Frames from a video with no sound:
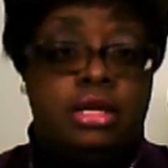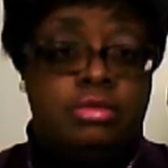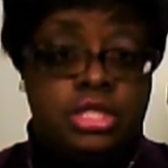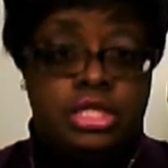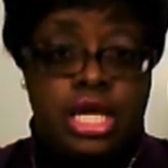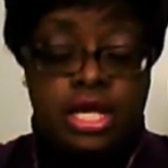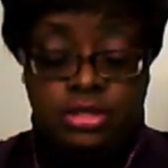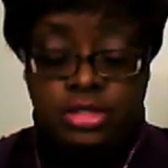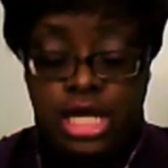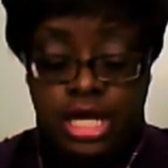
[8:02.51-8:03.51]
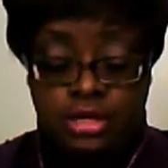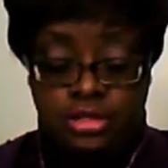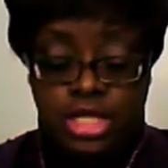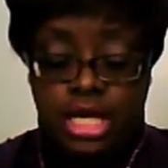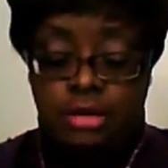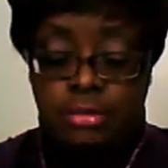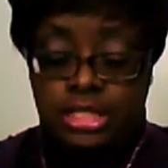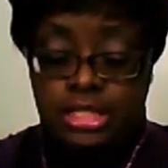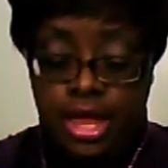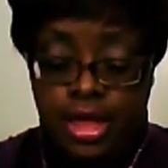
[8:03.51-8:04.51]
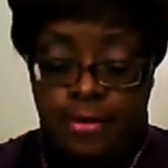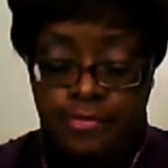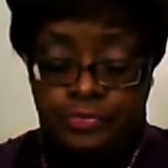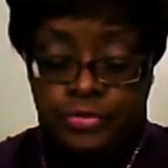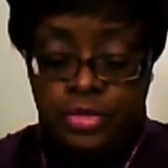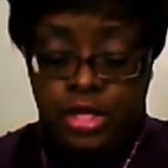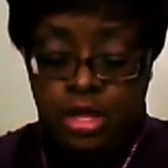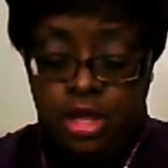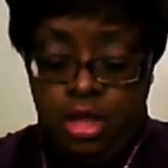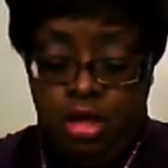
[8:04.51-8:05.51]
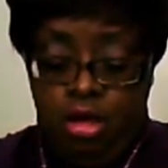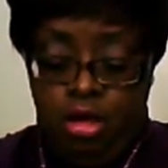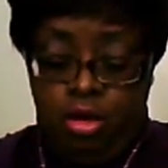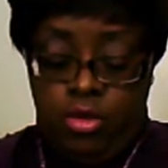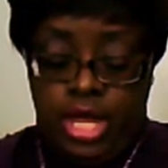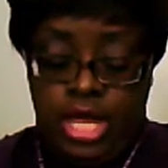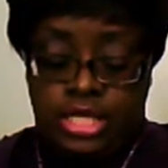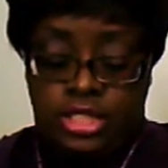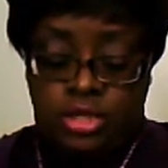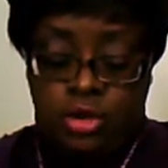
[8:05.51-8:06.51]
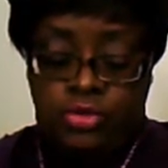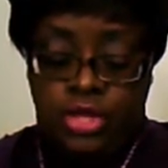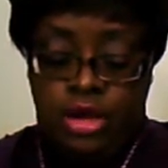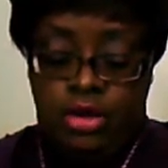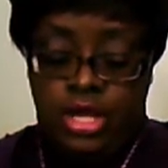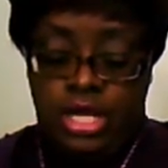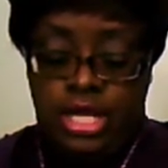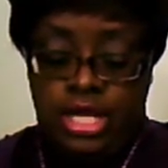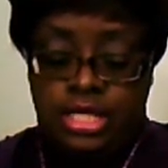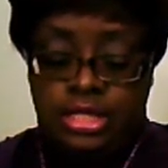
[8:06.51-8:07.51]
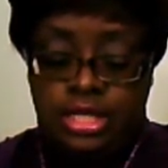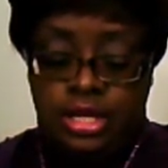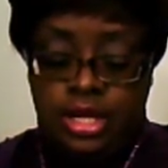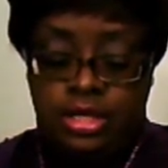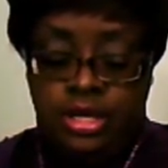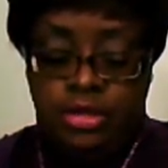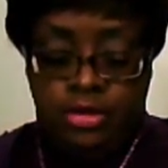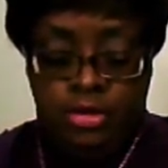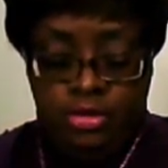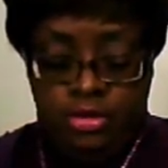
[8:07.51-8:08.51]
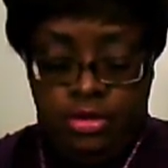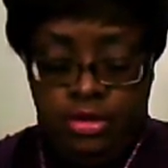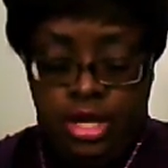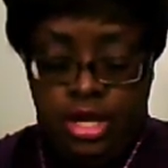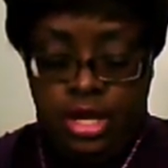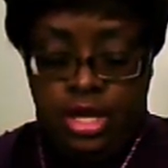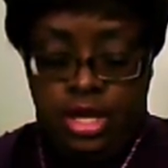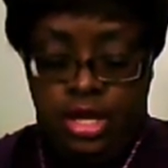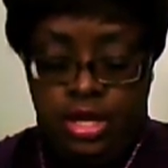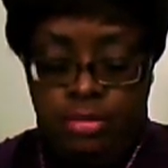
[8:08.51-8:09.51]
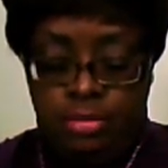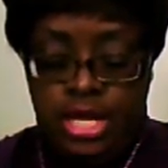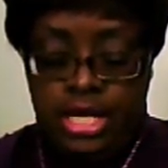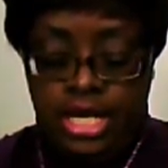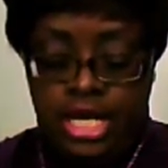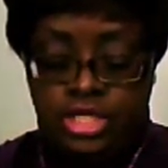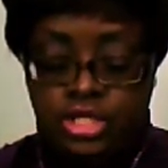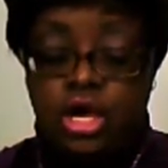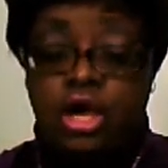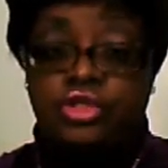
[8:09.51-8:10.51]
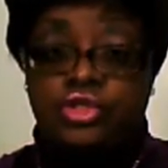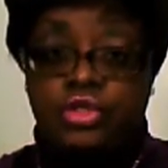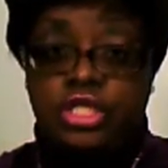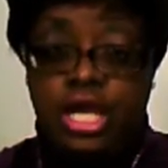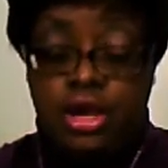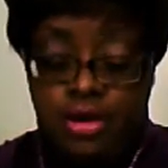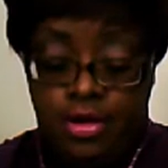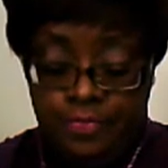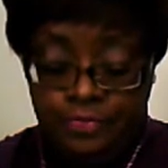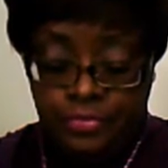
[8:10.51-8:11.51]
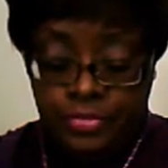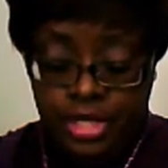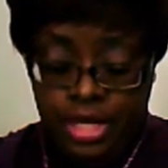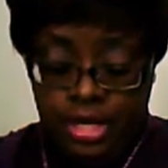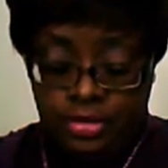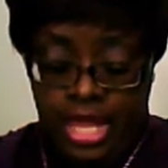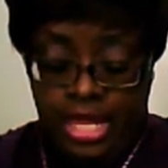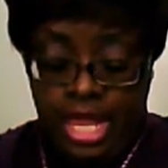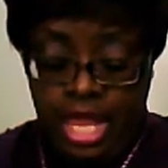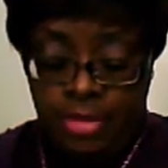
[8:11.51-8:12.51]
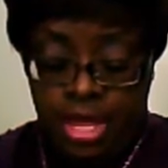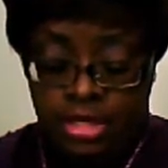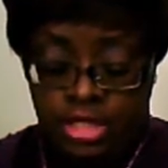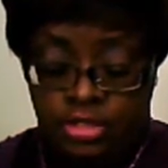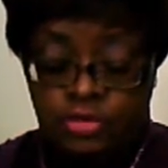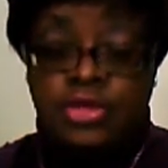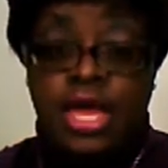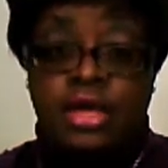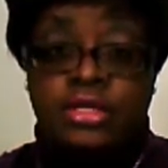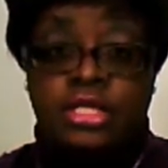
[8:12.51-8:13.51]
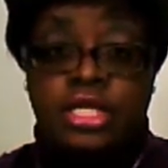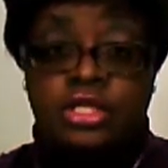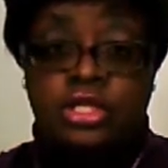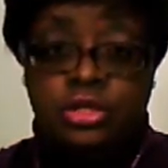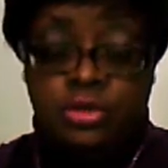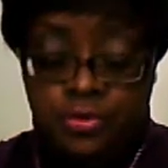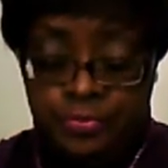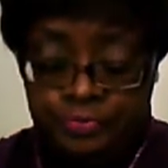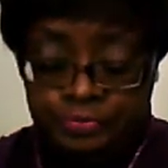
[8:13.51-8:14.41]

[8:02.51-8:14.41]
I'm just checking my time. Okay, so there is another medication called Strattera, and that came out in 2002.